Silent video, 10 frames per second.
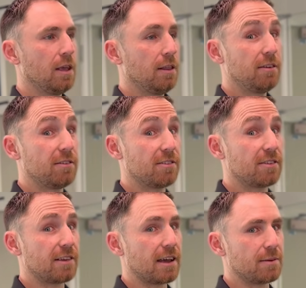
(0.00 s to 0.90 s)
This is the
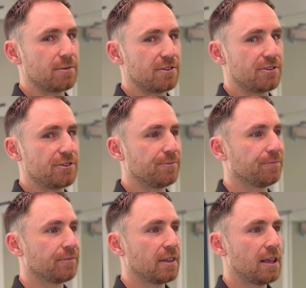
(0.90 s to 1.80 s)
starting position.
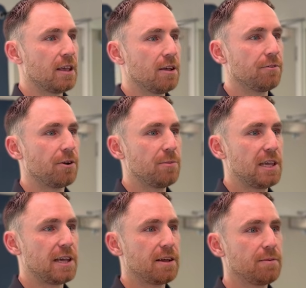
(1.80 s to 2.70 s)
From
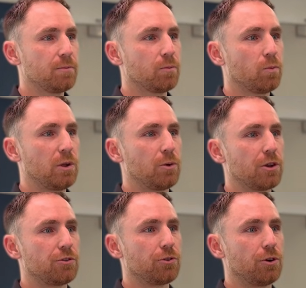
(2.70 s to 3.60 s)
here, we want
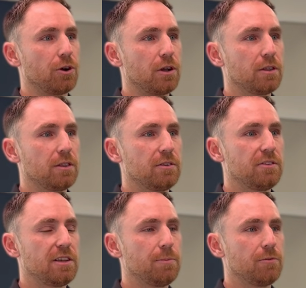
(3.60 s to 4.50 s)
to draw the
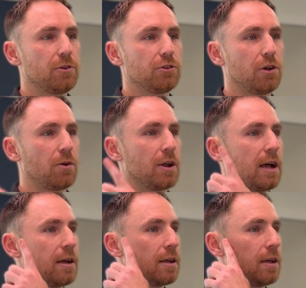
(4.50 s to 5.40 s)
tip of your
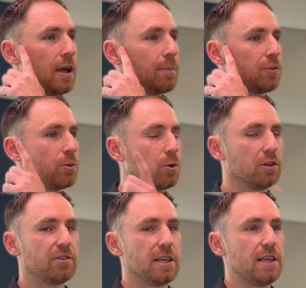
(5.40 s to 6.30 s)
shoulder up
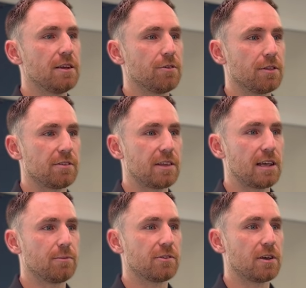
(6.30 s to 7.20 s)
towards the ear on the
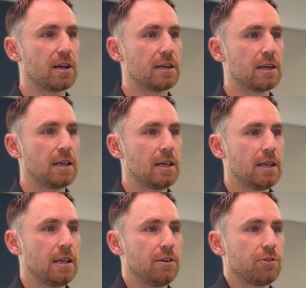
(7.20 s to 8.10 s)
same side
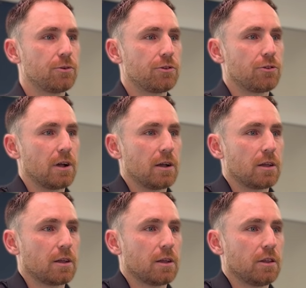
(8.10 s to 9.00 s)
into a
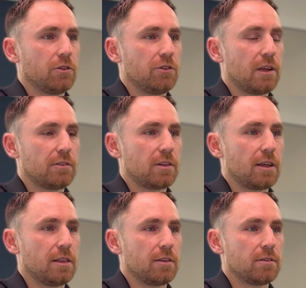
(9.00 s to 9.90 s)
shrug, just
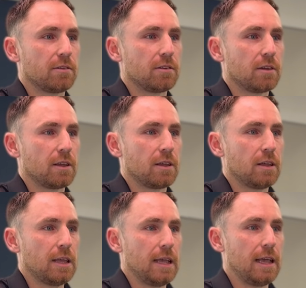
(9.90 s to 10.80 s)
like this.
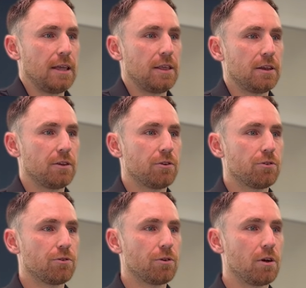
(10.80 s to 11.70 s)
And then
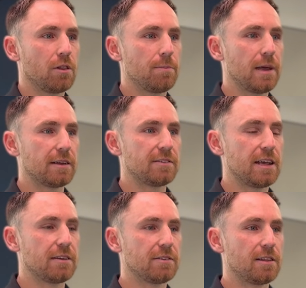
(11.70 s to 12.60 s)
control it back
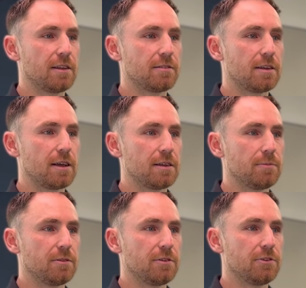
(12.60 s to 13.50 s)
down to that starting
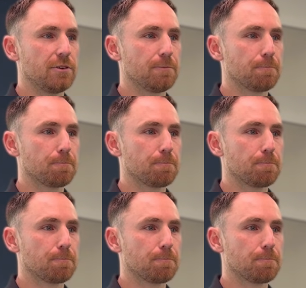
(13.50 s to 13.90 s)
position.